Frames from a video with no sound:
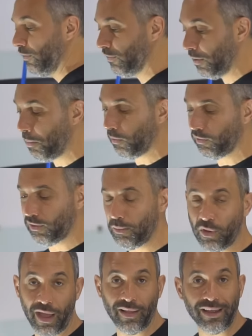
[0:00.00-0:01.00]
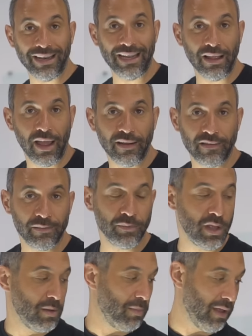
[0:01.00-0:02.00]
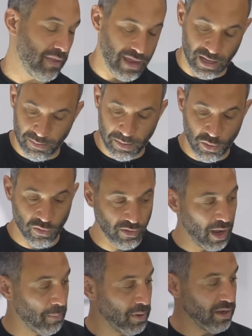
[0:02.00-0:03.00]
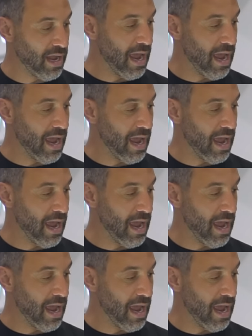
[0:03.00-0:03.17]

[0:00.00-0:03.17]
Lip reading: are simple LED lights, but they can be moved up and